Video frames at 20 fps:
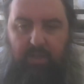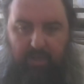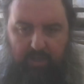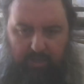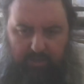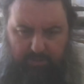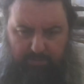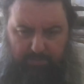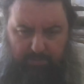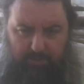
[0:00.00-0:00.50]

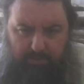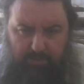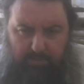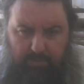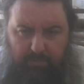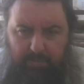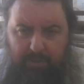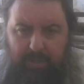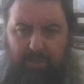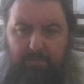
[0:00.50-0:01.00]
as opposed
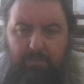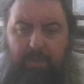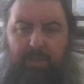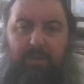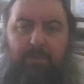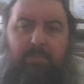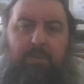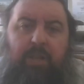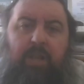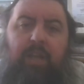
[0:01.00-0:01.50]
to being
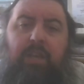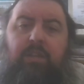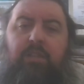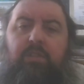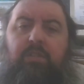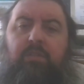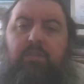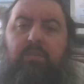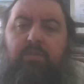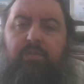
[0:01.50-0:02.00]

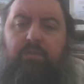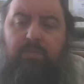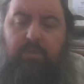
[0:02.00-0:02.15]
manipulations of